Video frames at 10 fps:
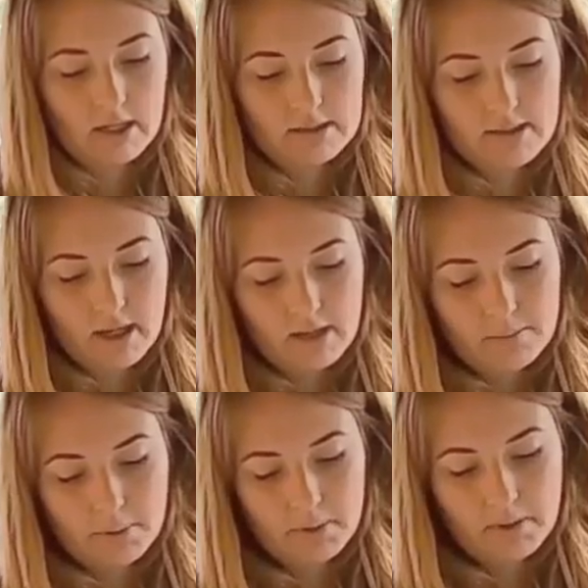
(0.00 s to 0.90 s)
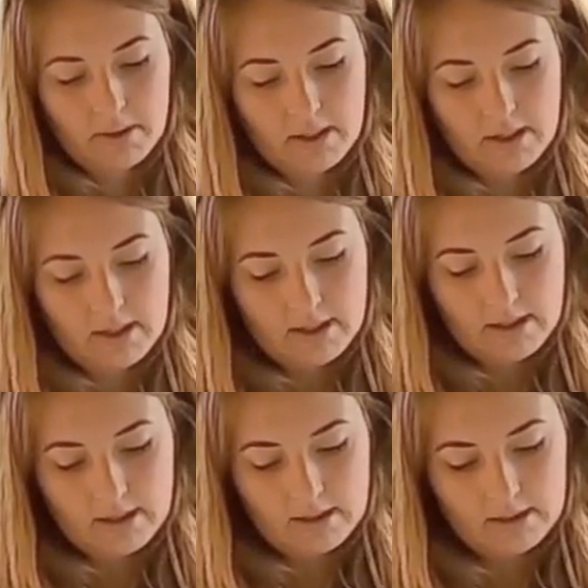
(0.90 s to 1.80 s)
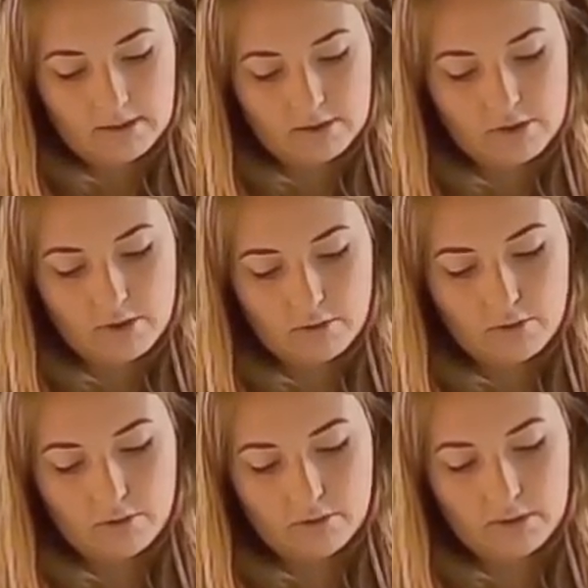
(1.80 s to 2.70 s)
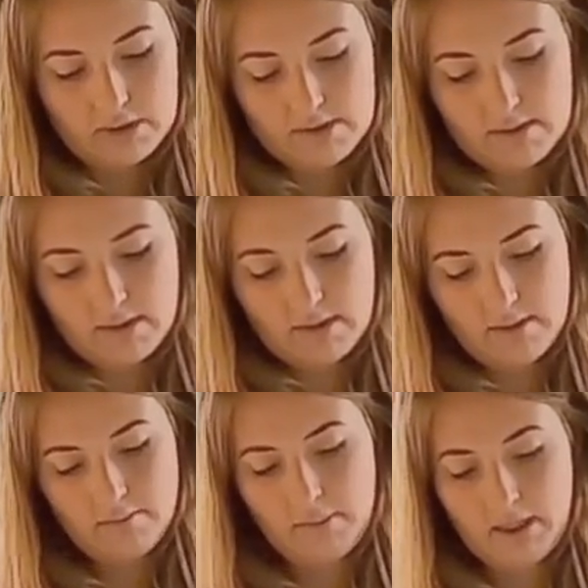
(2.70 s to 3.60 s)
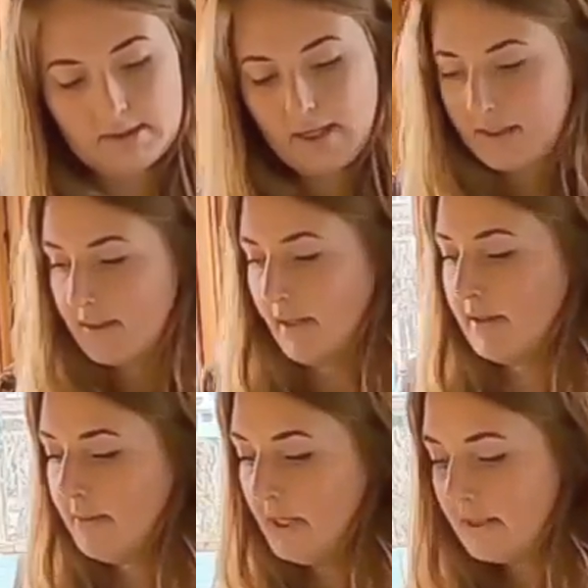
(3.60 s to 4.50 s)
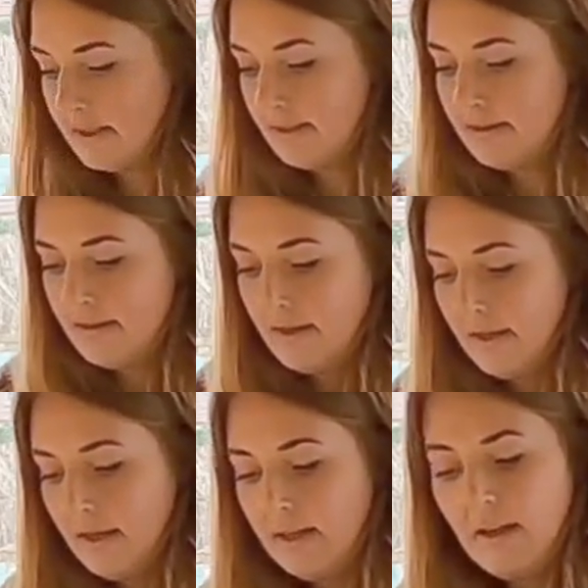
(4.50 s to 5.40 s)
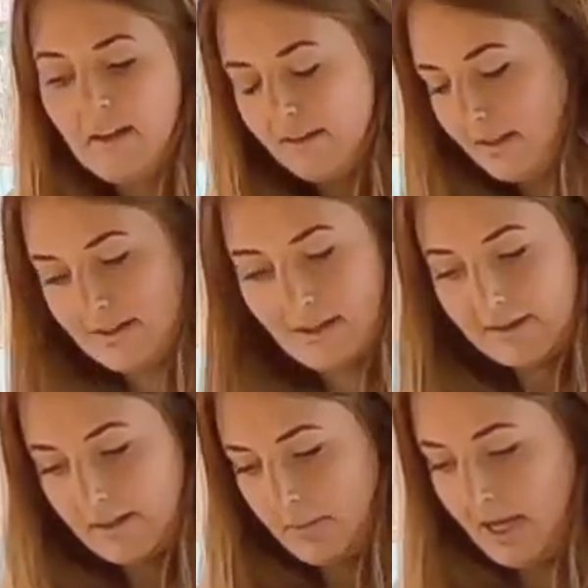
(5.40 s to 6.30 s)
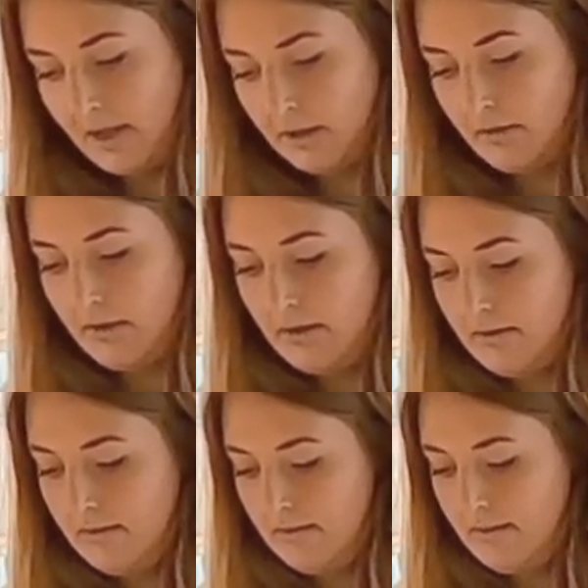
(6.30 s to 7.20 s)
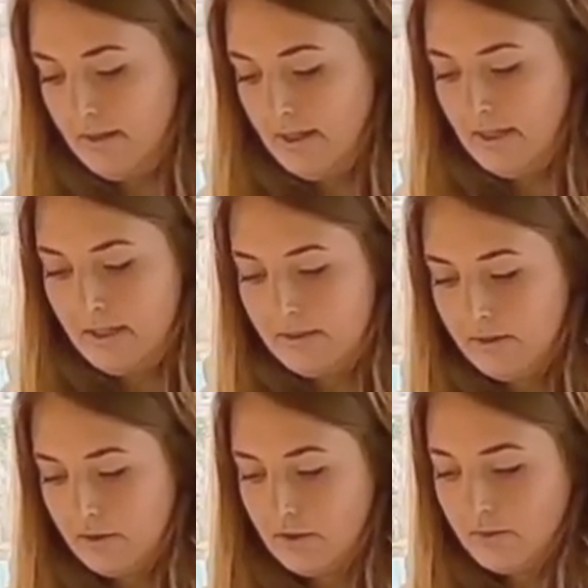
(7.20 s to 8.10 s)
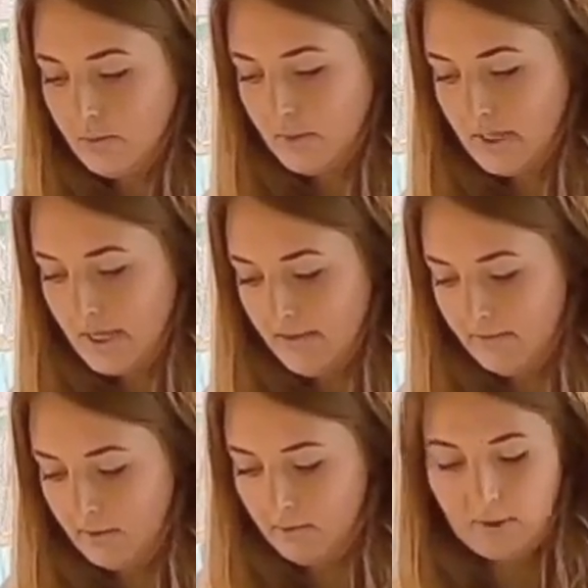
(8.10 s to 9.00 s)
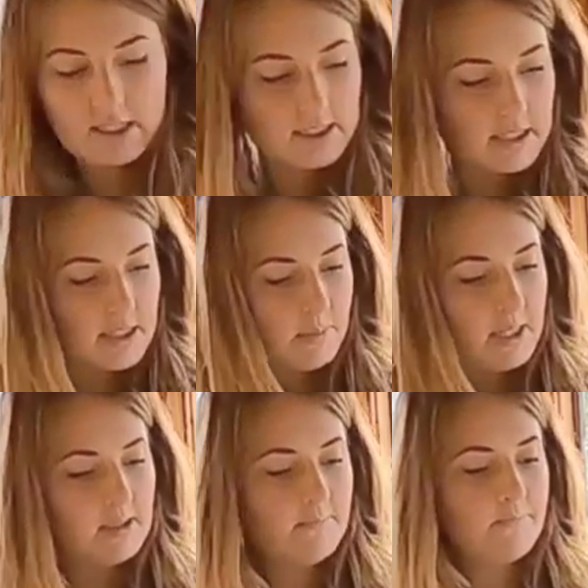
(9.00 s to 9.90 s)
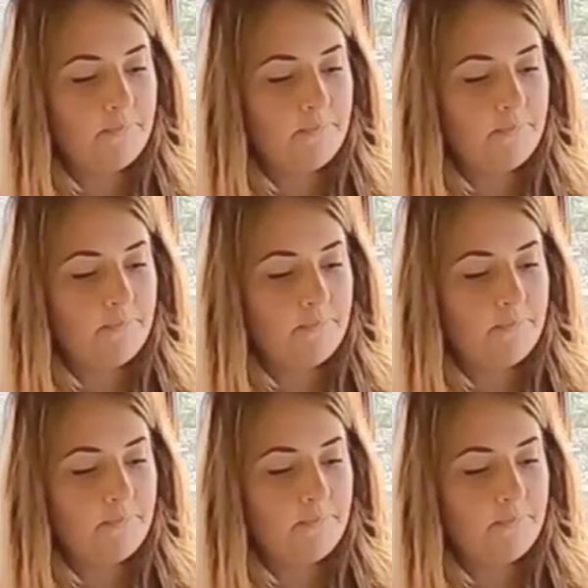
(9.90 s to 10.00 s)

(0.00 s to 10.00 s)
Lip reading: to cut up the two corners, about 10 centimetres. None of this has to be accurate, just whatever you need it to be.